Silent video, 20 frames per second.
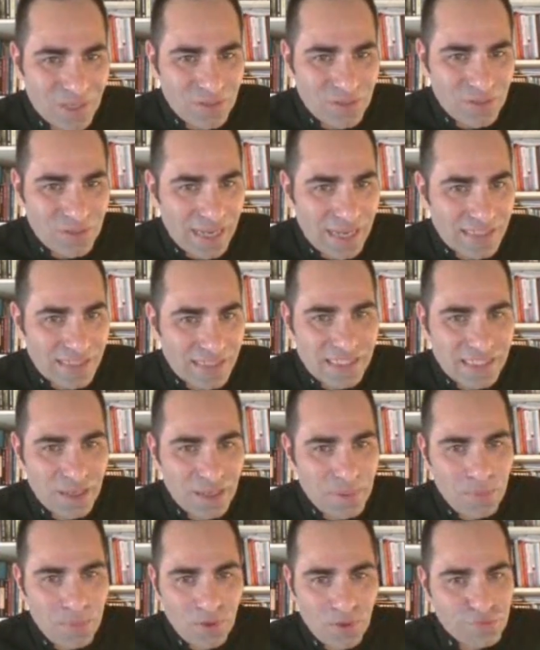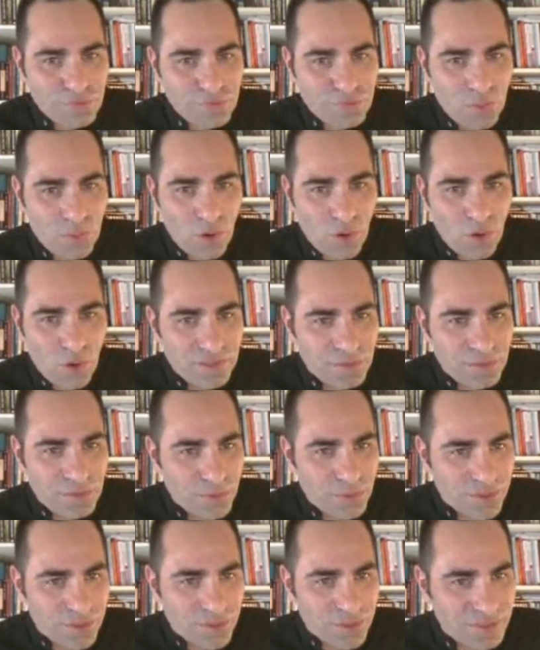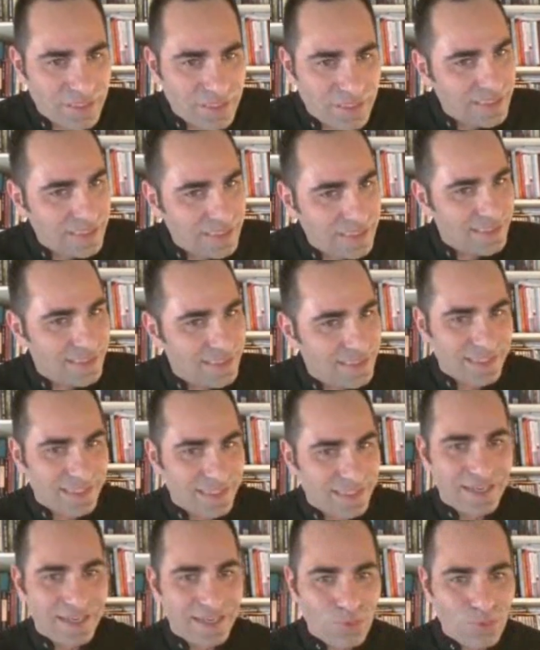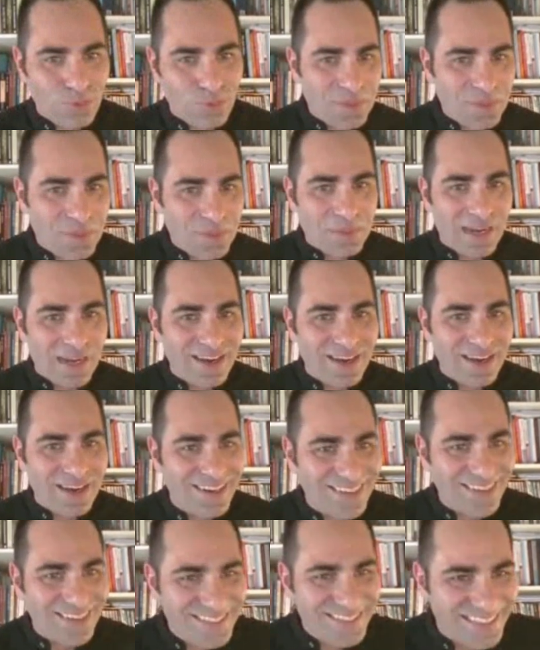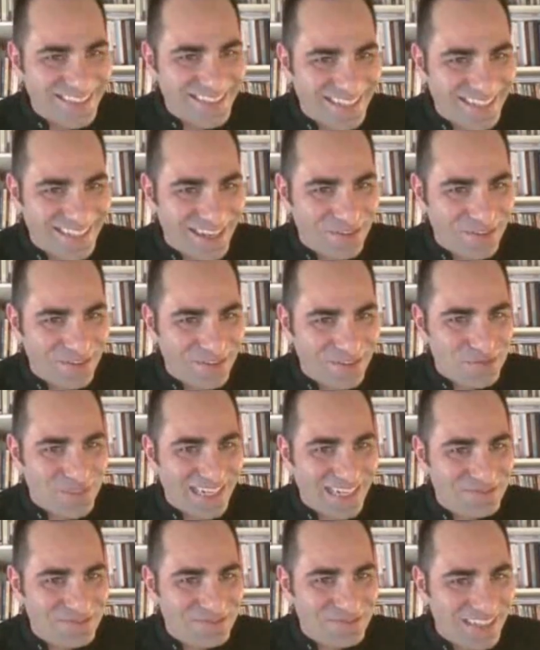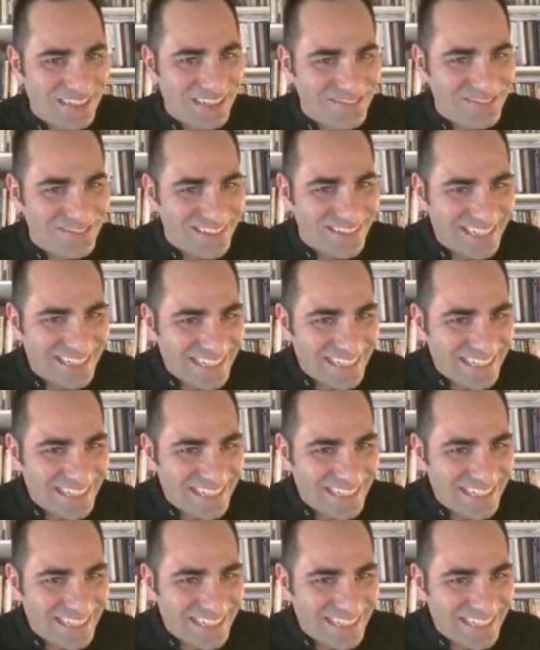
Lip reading: Okay, I see people from all over the world, and it's warming my heart here from Tel Aviv.